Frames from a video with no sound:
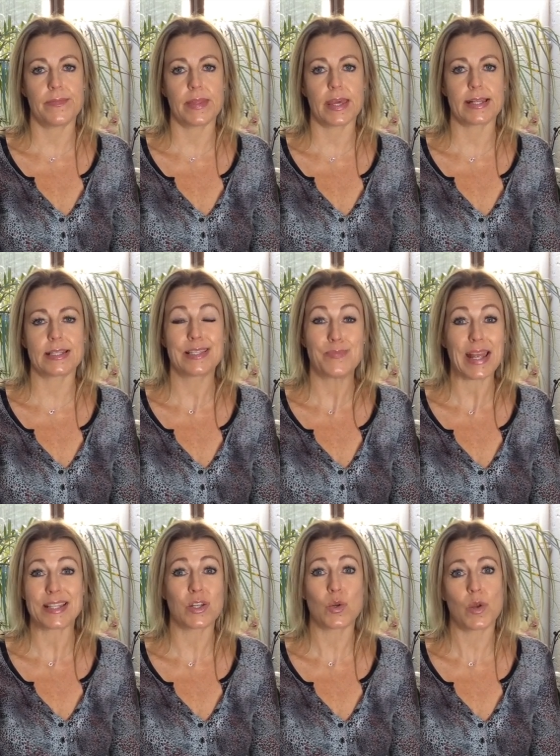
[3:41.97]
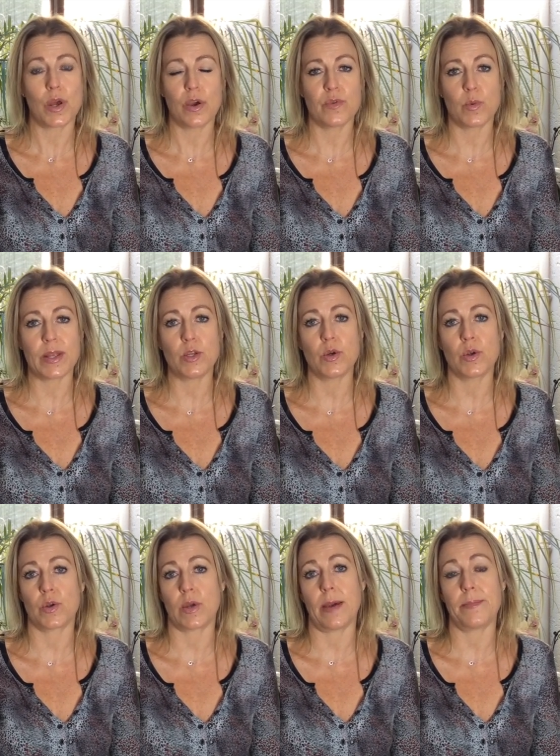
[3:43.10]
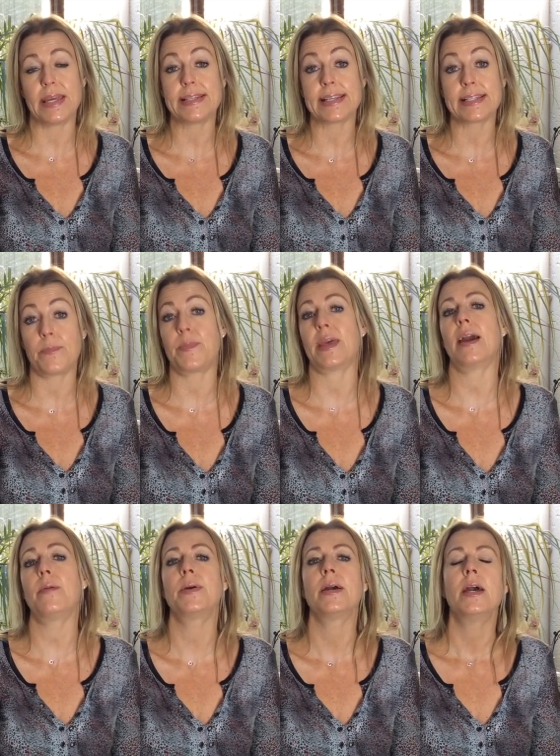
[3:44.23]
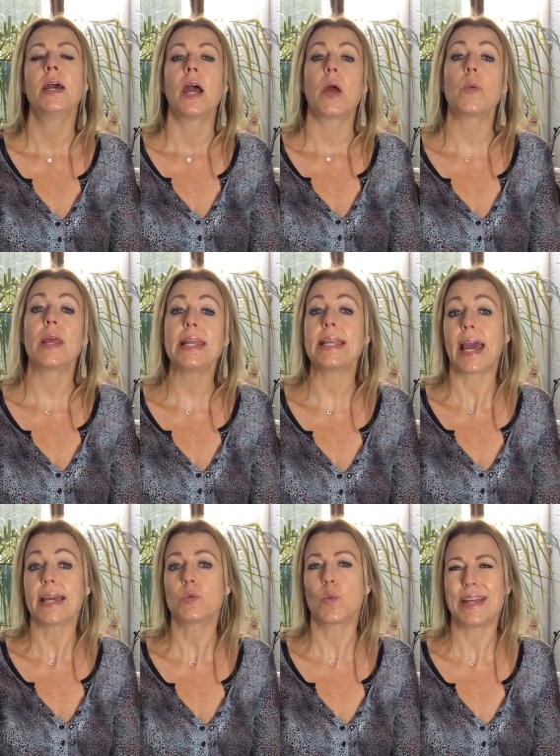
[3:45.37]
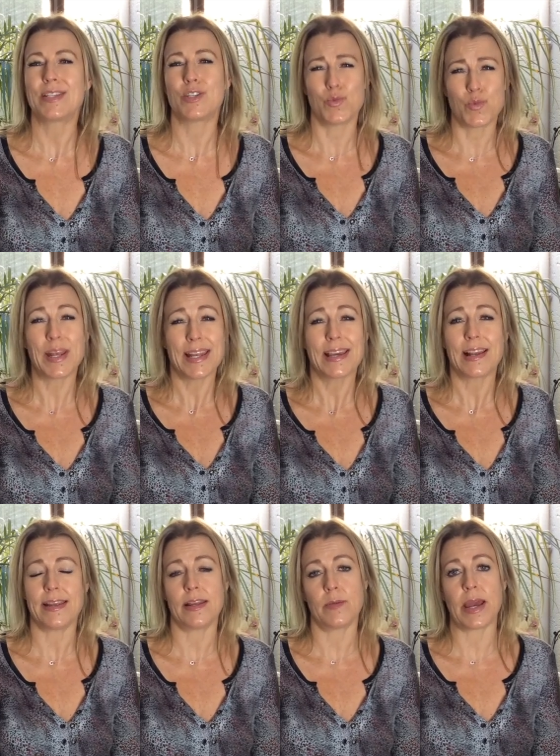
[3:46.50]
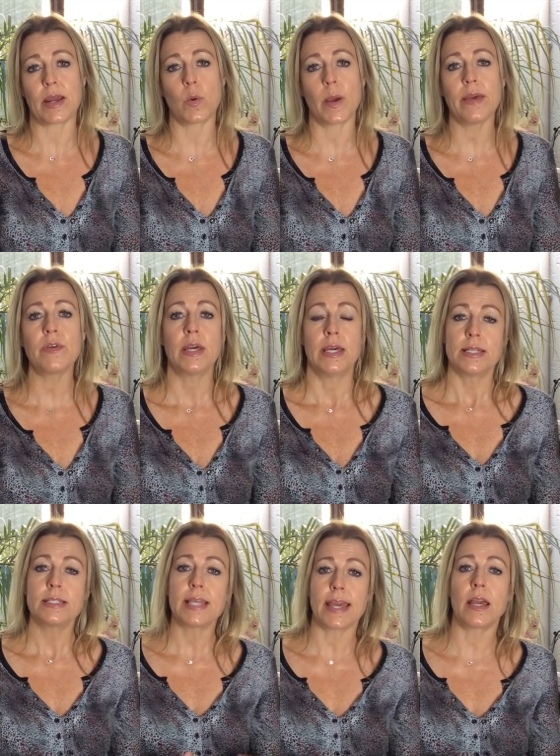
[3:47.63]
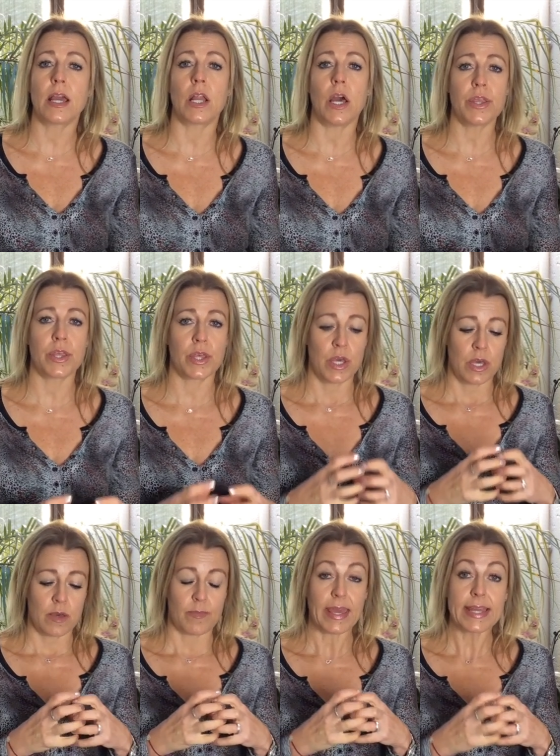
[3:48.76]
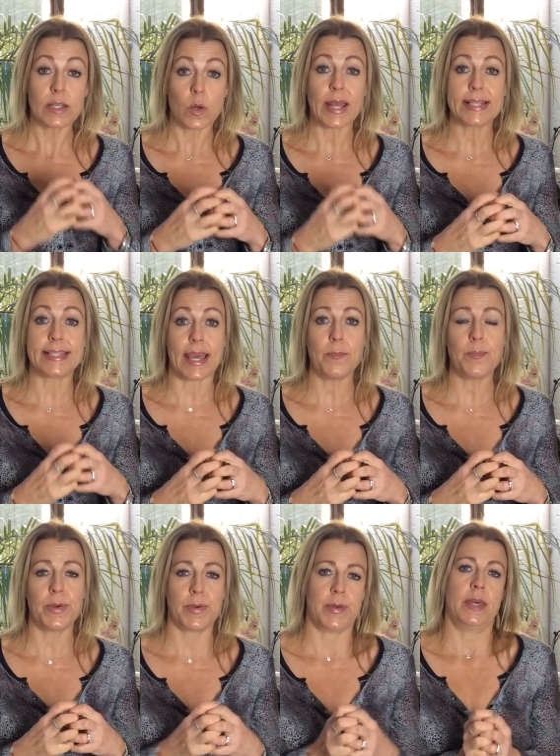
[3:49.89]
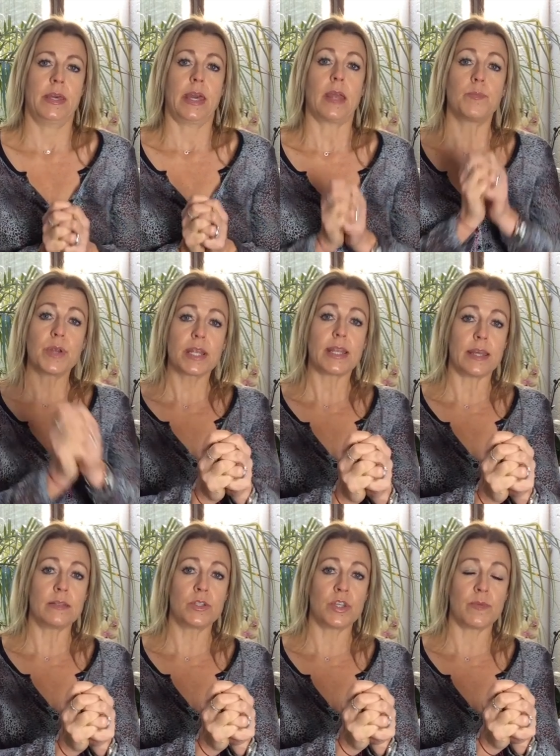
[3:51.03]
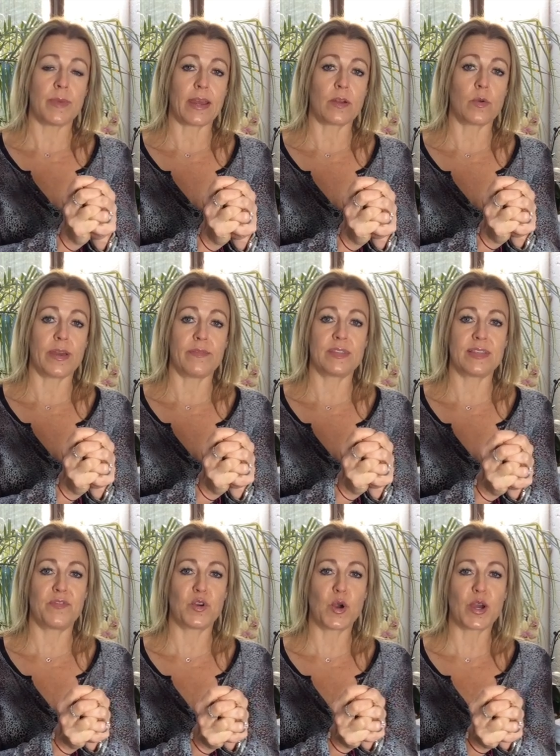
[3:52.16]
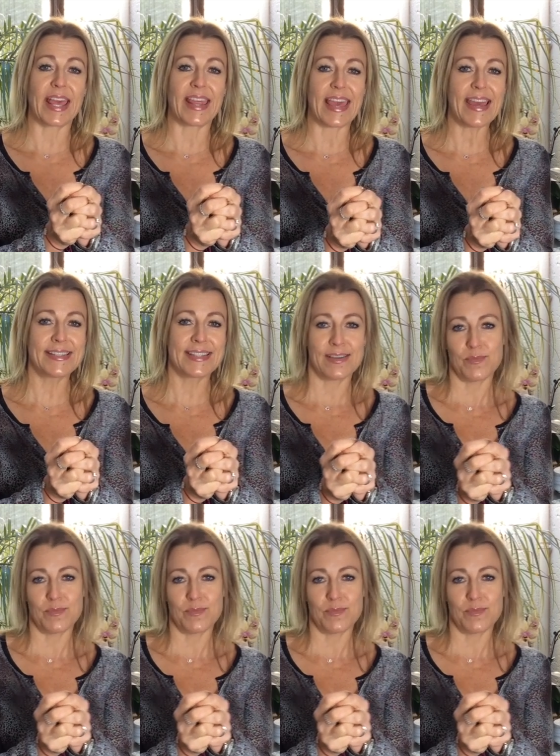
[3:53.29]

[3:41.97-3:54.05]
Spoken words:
They get splattered all over when you're heating something up. A really nice way to really clean a microwave. Take a cloth, make it quite damp, and put it into the microwave as if you're cooking that.